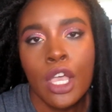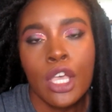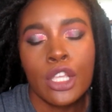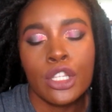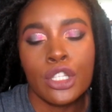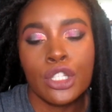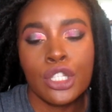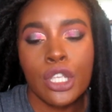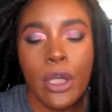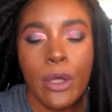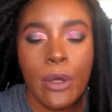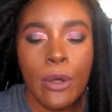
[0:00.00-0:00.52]

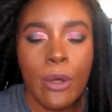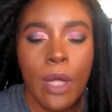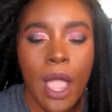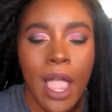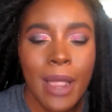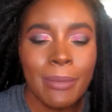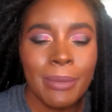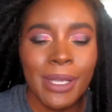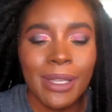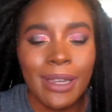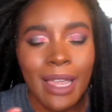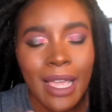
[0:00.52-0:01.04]
So, I
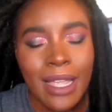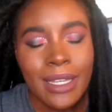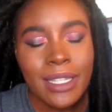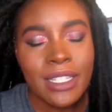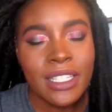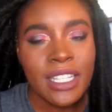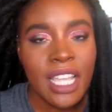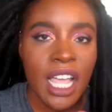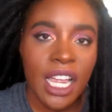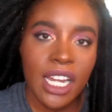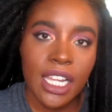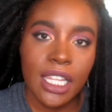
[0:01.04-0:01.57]
mean, I just
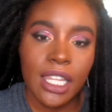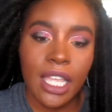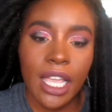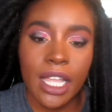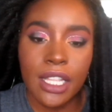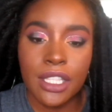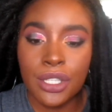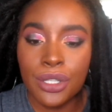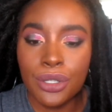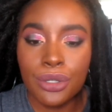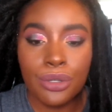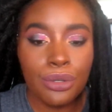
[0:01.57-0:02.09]
kind of like
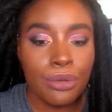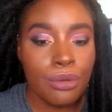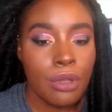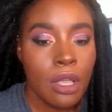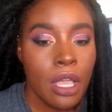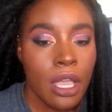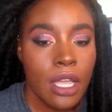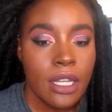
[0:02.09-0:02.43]
to